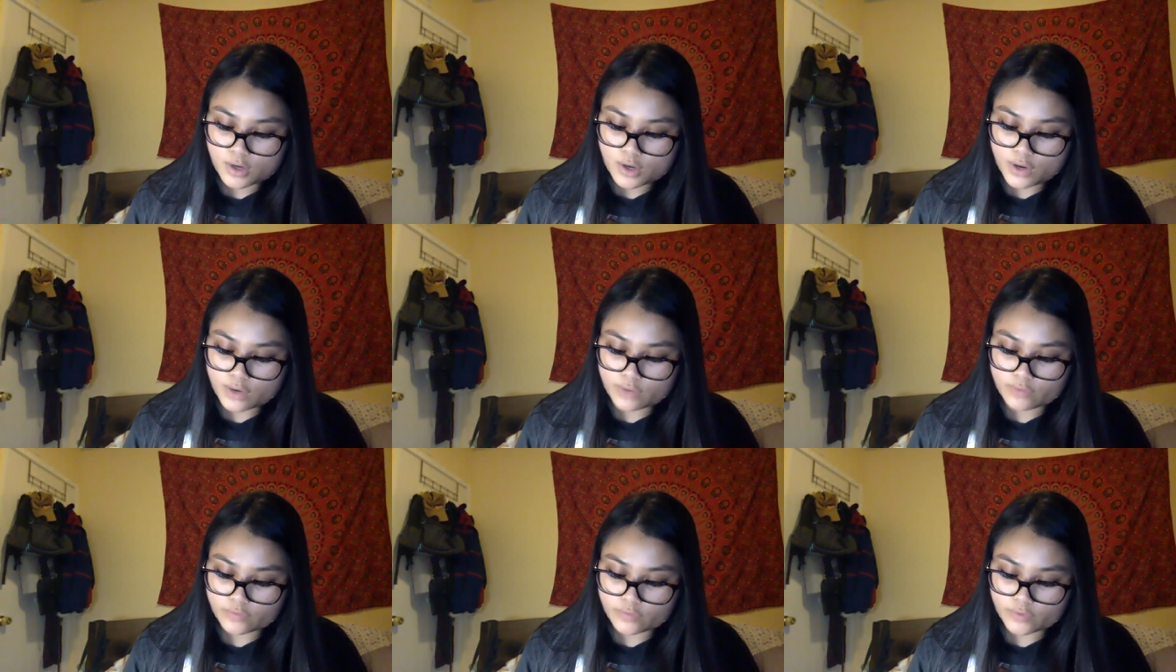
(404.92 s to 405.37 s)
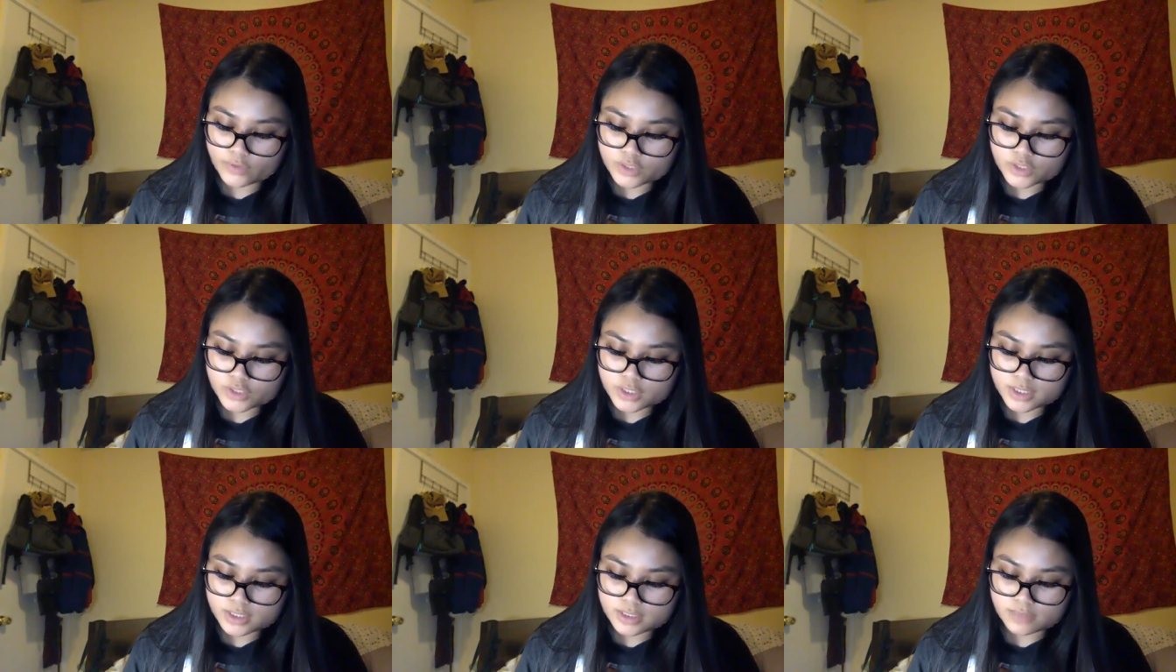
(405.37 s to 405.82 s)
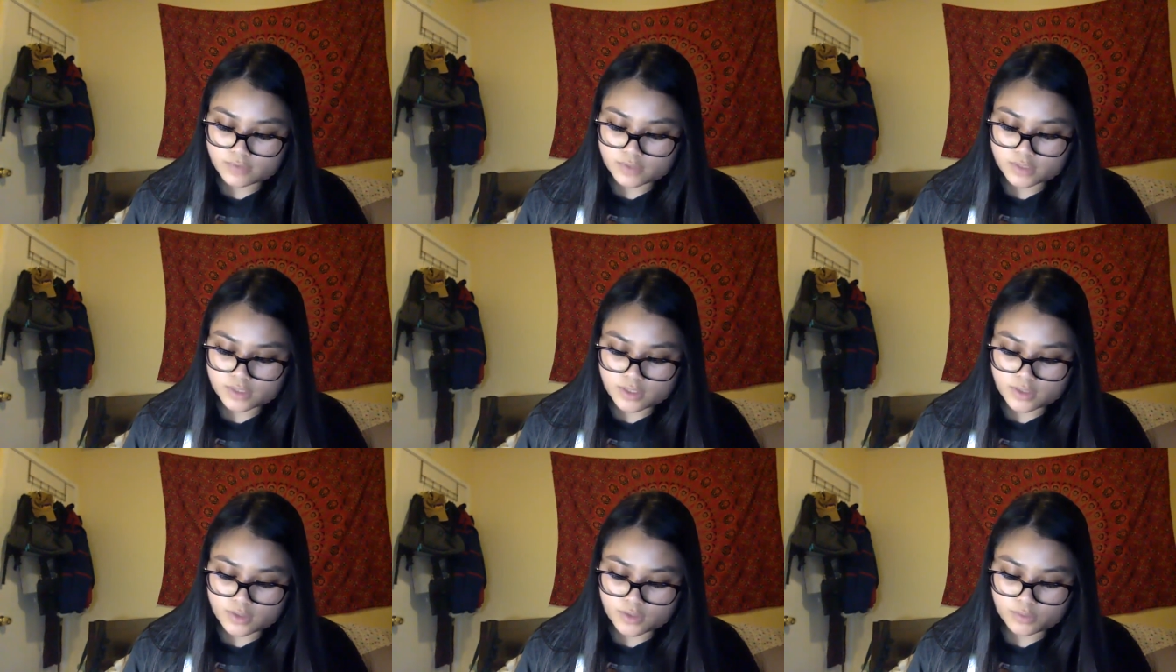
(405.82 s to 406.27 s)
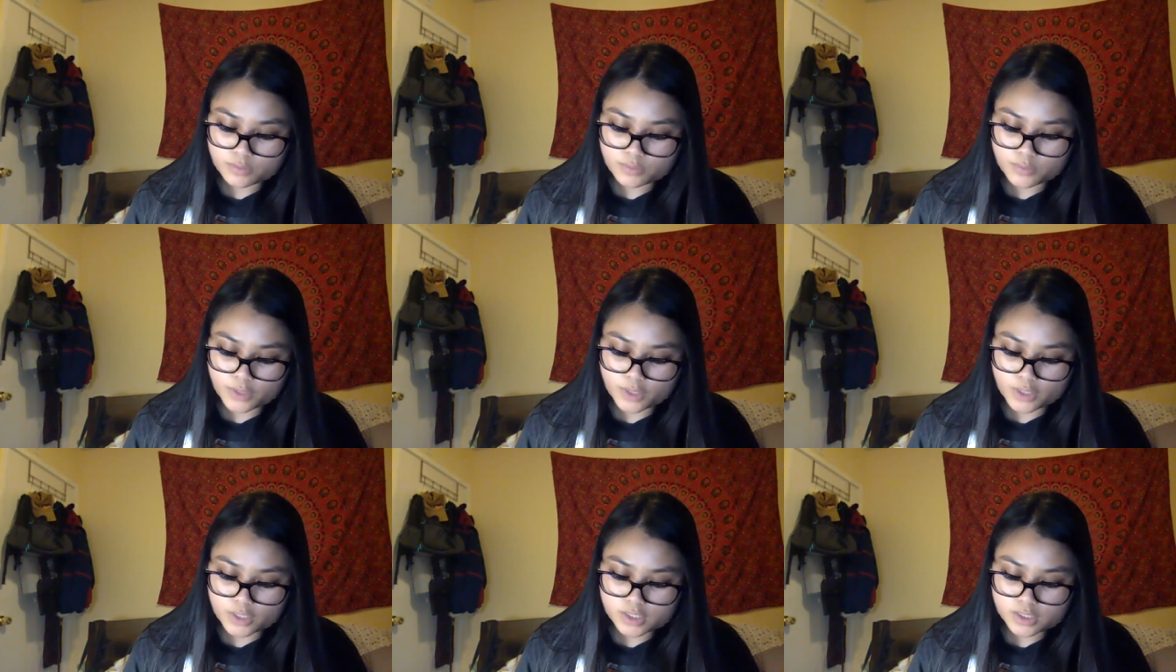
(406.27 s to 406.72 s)
a fortress of stone
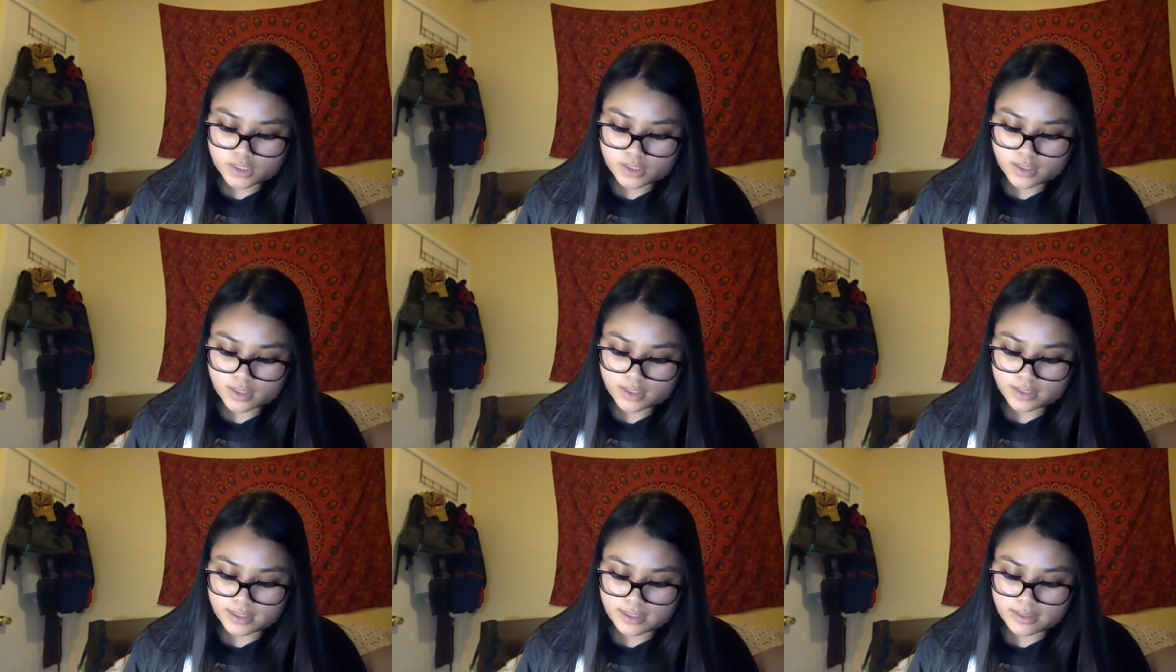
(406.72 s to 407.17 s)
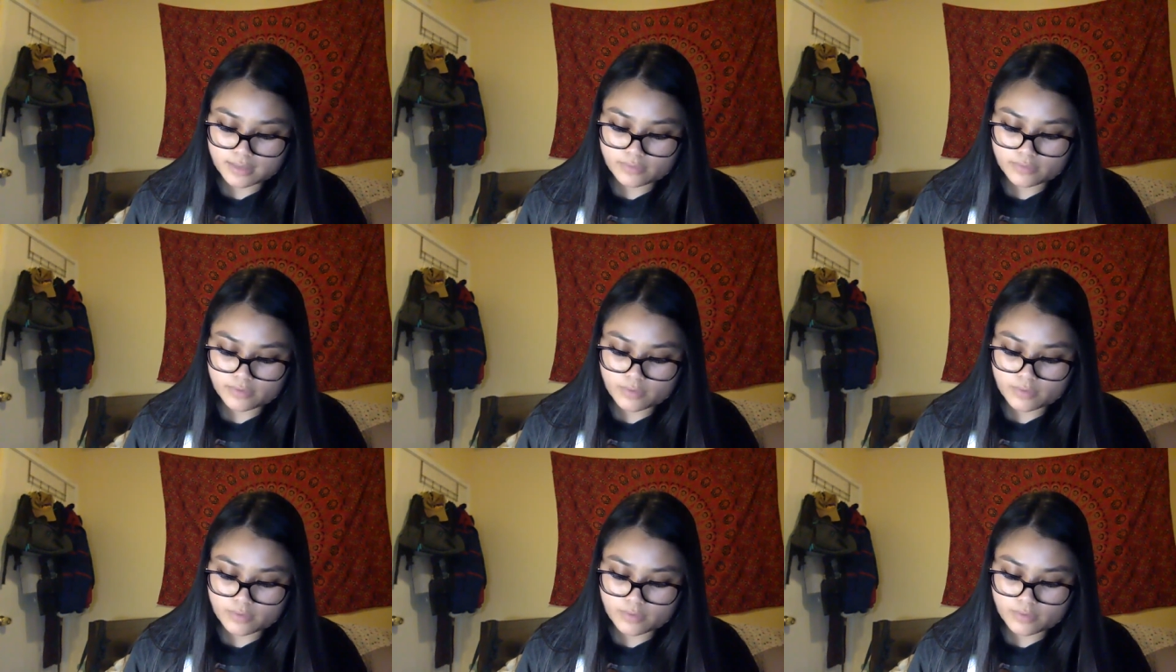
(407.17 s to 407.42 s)
perched on a cliff